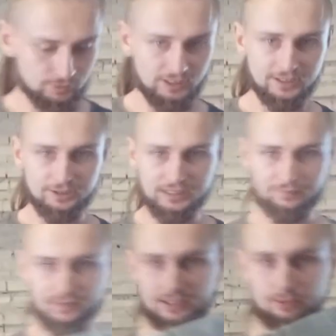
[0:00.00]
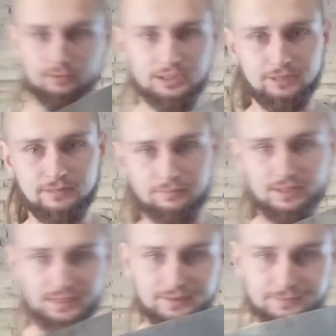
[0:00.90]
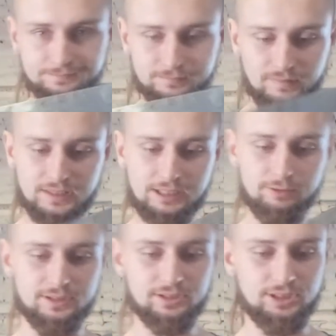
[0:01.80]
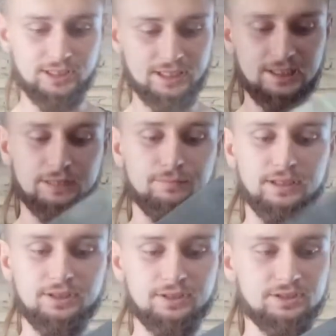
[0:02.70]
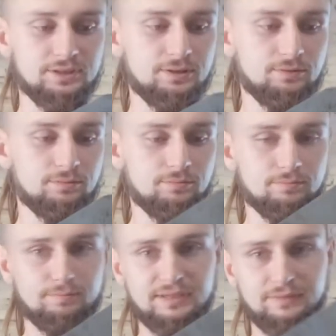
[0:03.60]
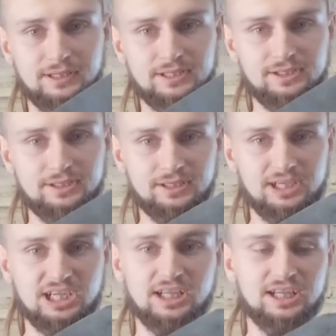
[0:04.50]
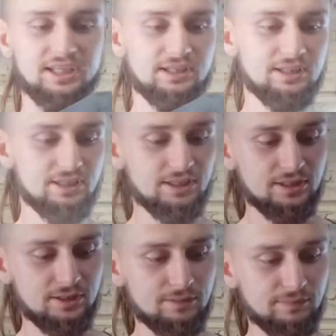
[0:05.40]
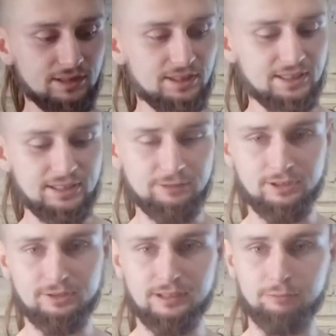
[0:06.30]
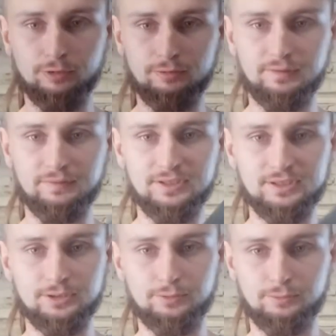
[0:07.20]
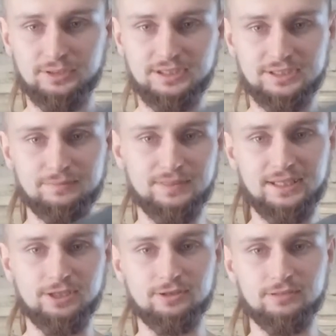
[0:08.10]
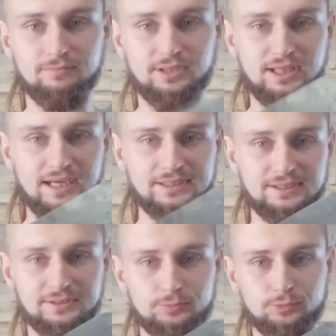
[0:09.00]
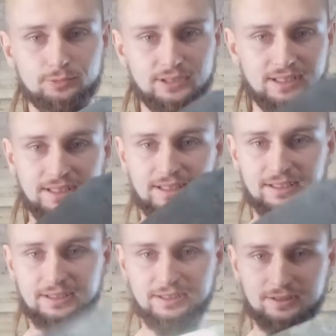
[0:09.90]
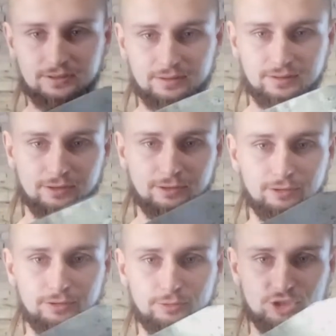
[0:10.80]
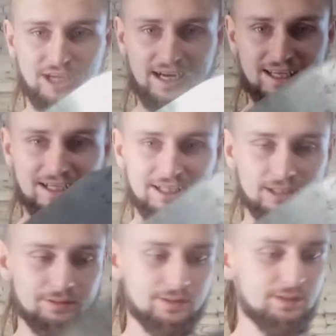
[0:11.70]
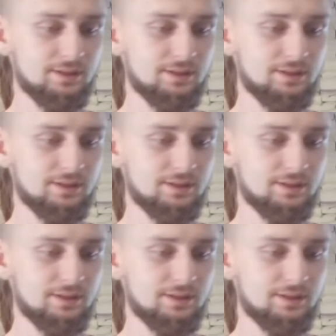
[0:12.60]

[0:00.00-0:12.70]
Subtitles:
Okay, so I have cut already my blade. How you can see, I cannot make this perfectly clean. But later I will try work with this, so this blade going to be nice and smooth and it's going to shine a little bit.